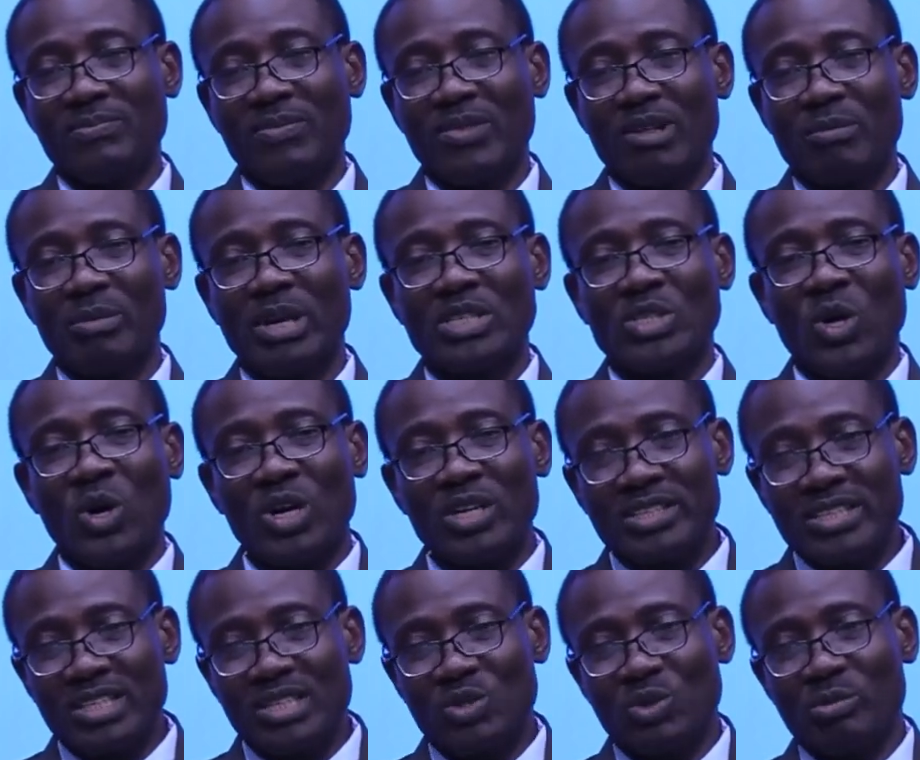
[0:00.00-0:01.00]
But all
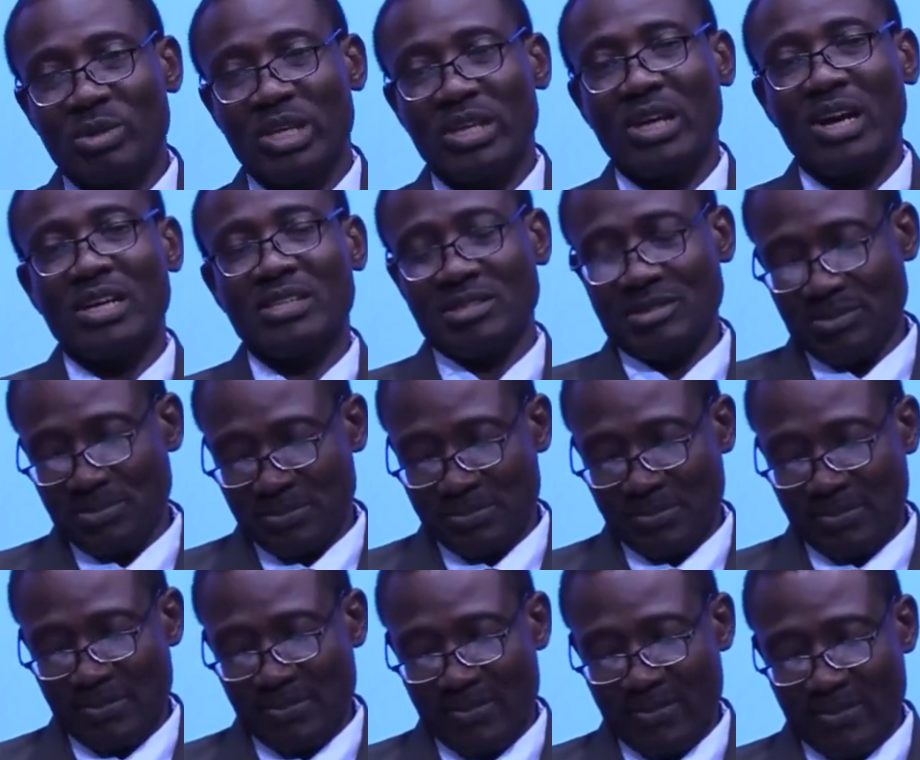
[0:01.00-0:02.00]
this will be gone.
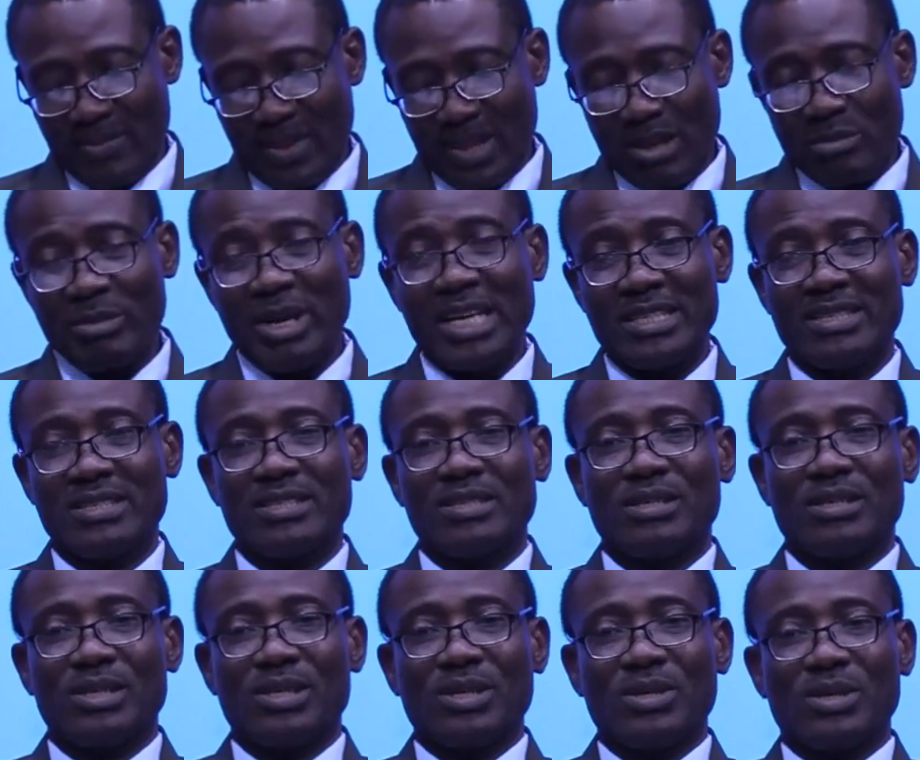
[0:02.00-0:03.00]
But
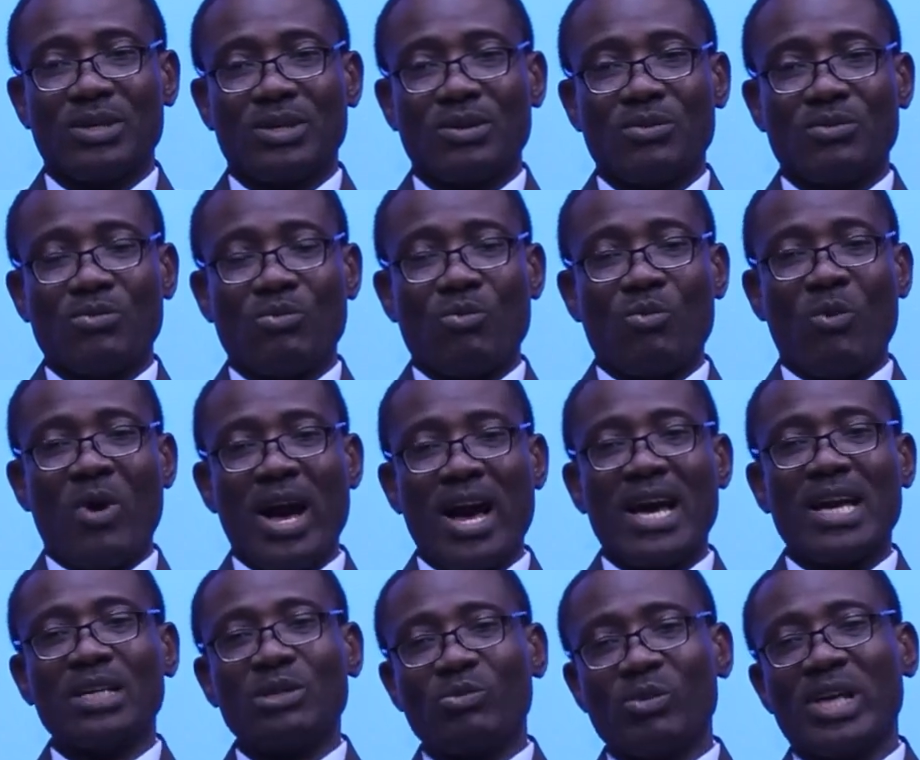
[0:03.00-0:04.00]

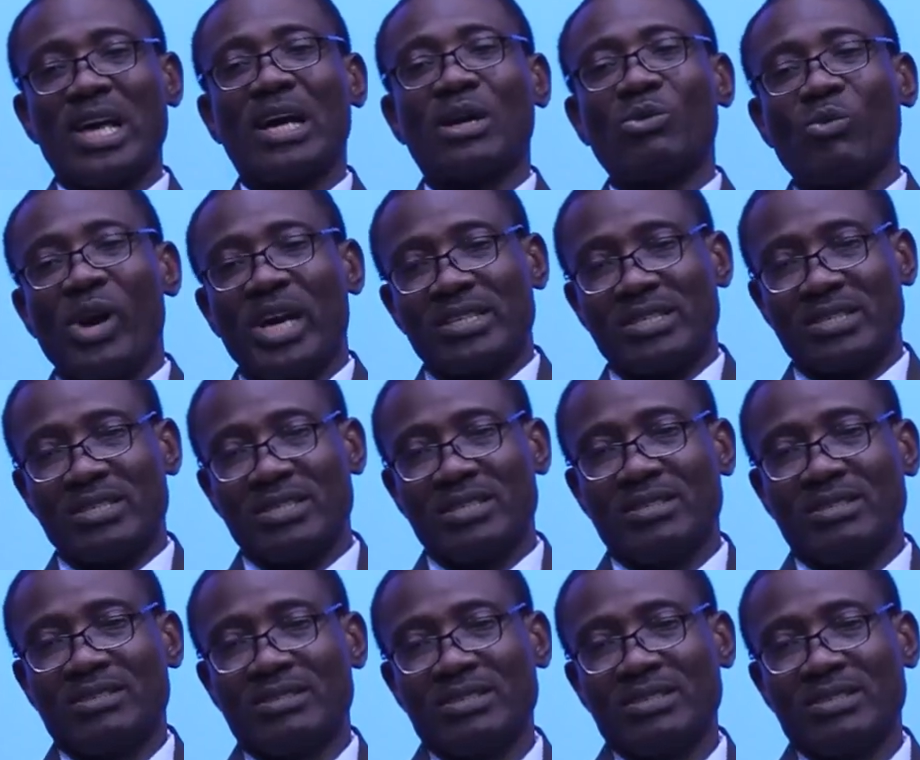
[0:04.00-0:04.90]
while we await